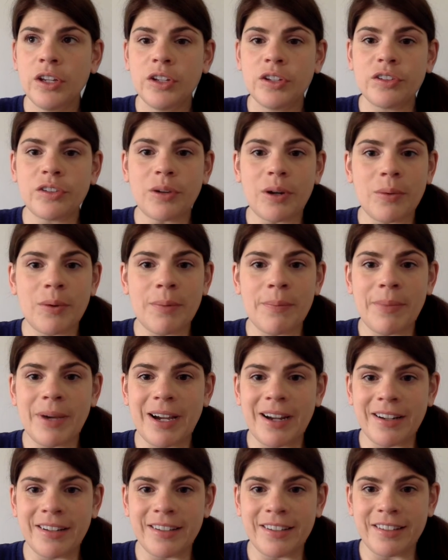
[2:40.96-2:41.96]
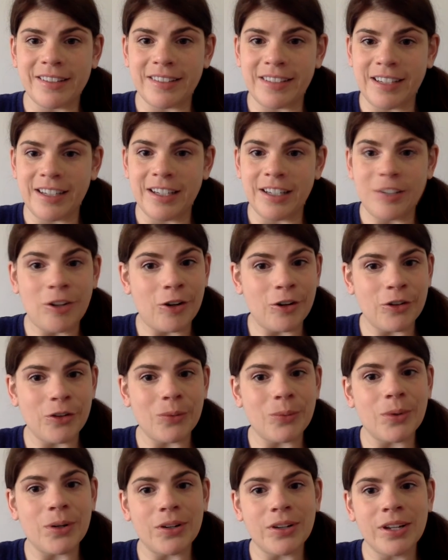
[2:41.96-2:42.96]
So I went back to see Dr.
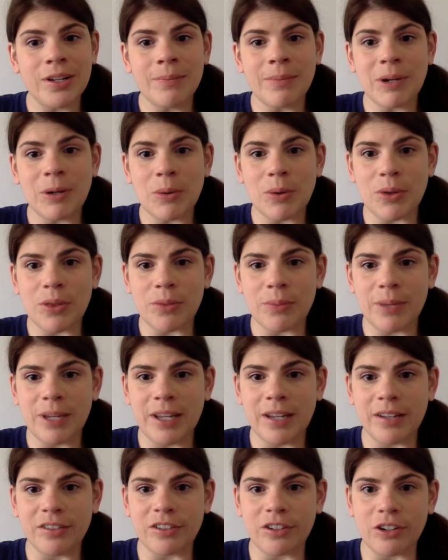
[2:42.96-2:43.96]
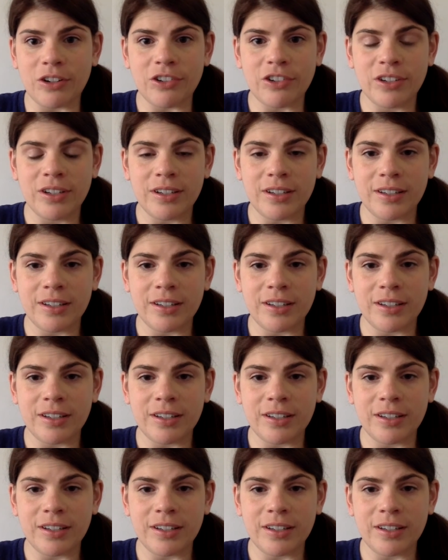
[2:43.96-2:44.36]
Worley, my orthopedic surgeon,